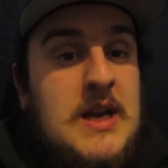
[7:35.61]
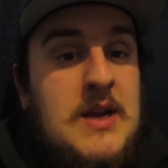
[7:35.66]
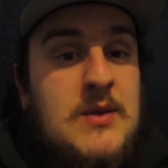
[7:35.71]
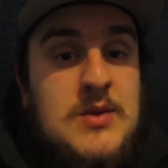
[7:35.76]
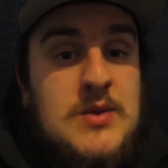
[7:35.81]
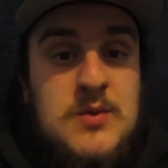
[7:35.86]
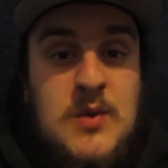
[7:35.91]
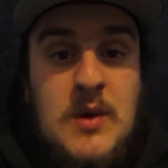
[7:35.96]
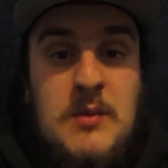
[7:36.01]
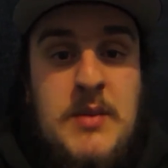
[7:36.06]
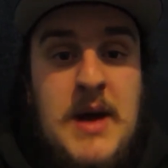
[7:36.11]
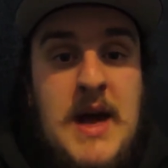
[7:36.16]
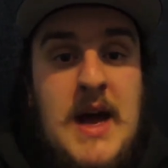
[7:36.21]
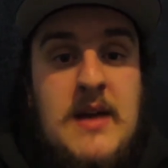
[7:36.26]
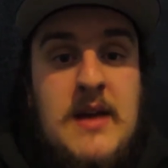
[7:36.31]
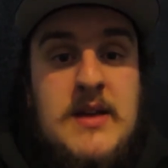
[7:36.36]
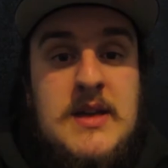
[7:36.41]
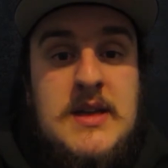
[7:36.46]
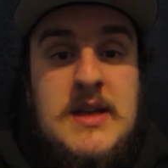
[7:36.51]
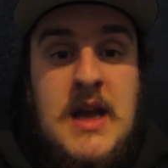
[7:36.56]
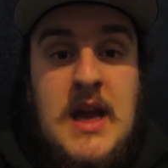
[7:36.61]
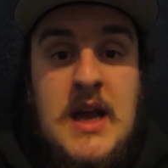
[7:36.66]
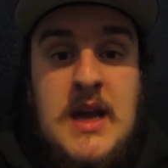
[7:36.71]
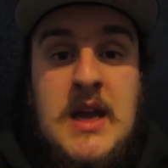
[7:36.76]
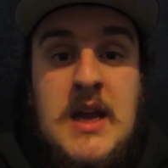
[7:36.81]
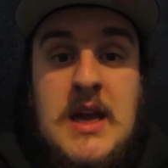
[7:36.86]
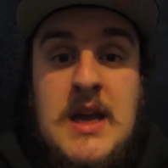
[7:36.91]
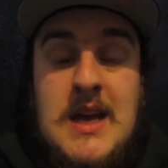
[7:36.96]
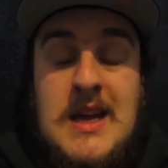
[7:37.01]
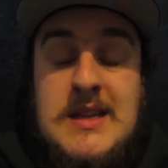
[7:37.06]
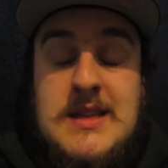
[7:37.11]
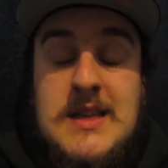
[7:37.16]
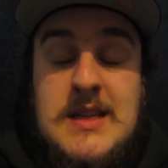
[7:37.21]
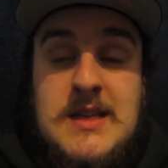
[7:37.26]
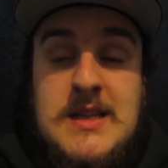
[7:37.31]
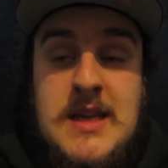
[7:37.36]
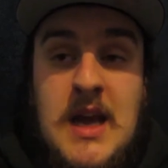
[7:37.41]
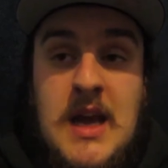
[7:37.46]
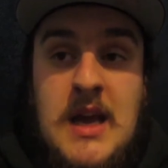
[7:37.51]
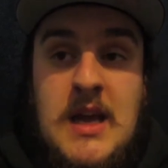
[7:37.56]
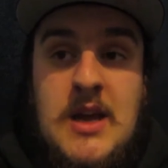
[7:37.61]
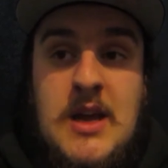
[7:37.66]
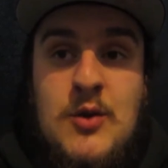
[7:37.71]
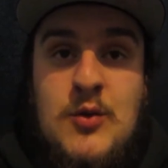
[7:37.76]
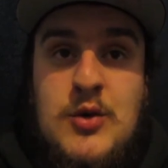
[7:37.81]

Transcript: And it was one part of the day today